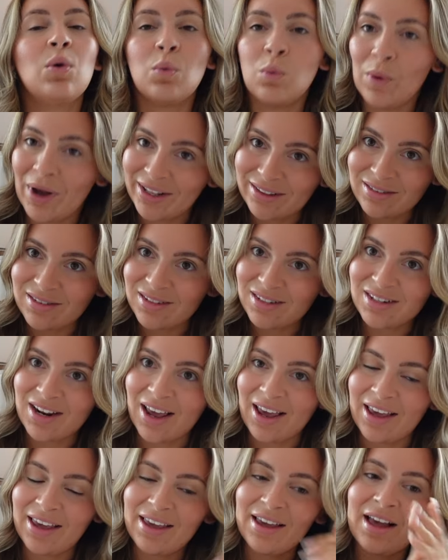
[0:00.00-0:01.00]

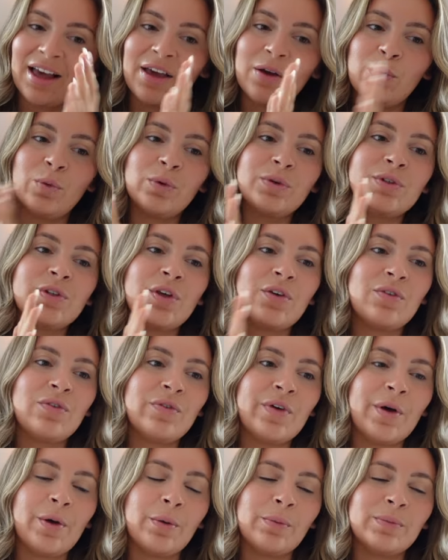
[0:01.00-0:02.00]
Wednesday, I also
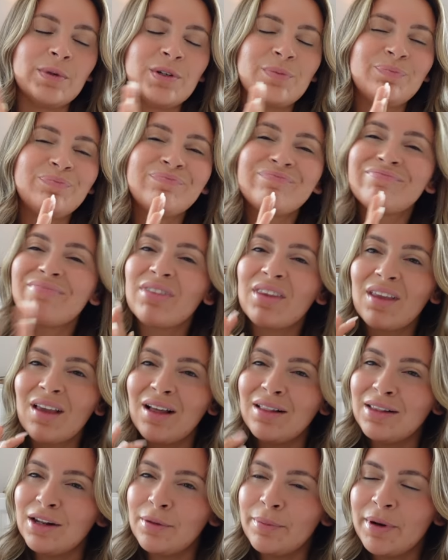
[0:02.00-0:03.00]
filmed
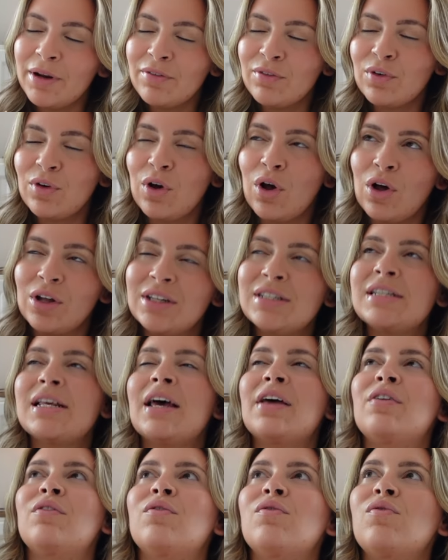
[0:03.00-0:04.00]
a little bit of
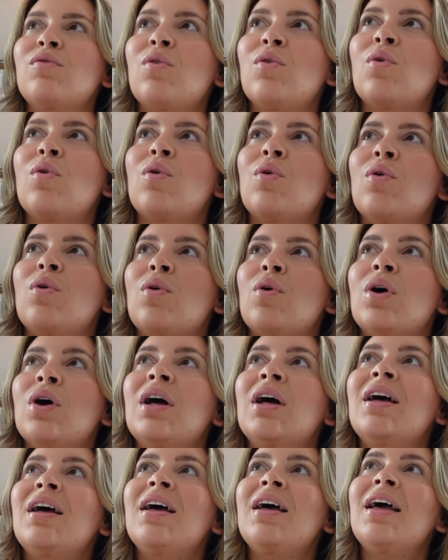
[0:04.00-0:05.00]
content for
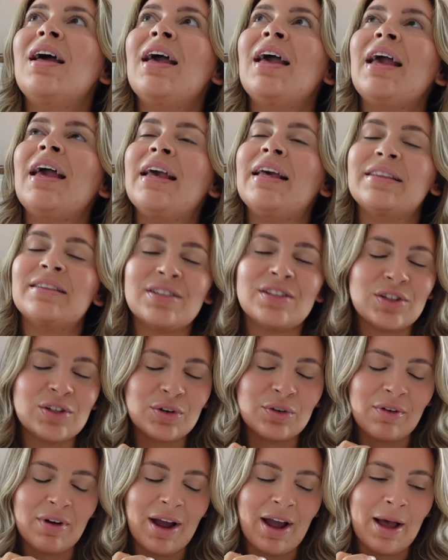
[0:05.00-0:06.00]

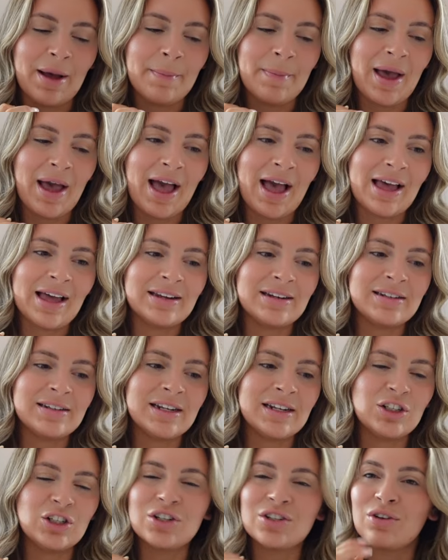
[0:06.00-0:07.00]
Instagram, and
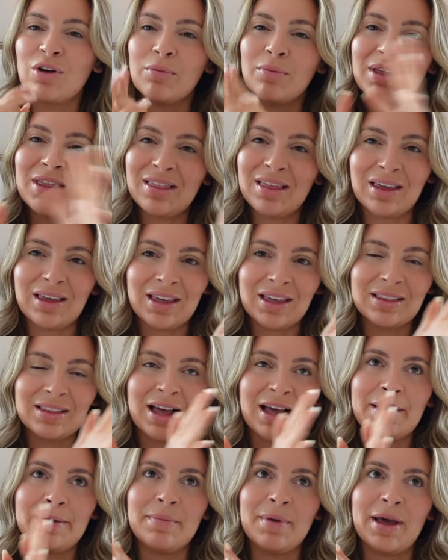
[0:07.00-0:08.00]
it just got me thinking
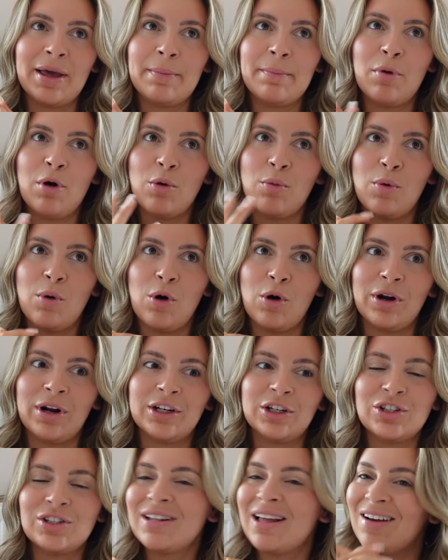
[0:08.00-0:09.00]
that I might pop on
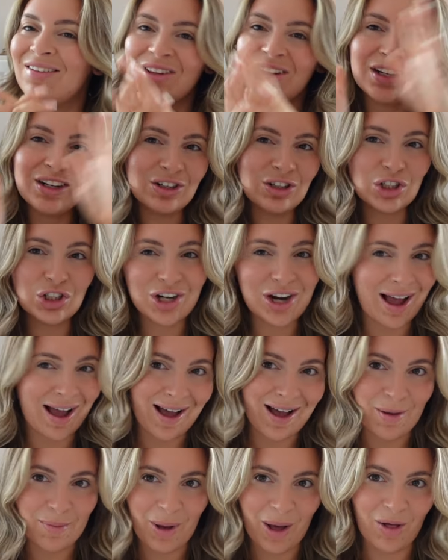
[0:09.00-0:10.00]
and just have a little
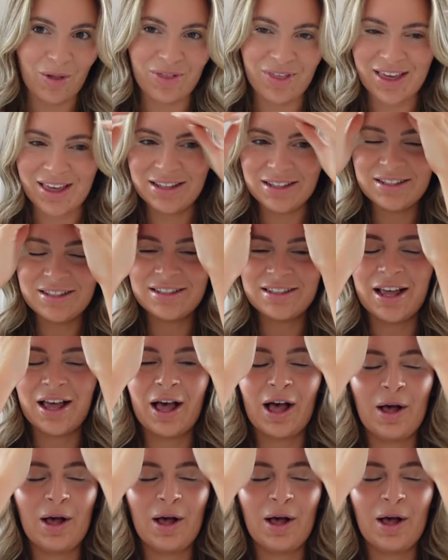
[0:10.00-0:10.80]
chat about this.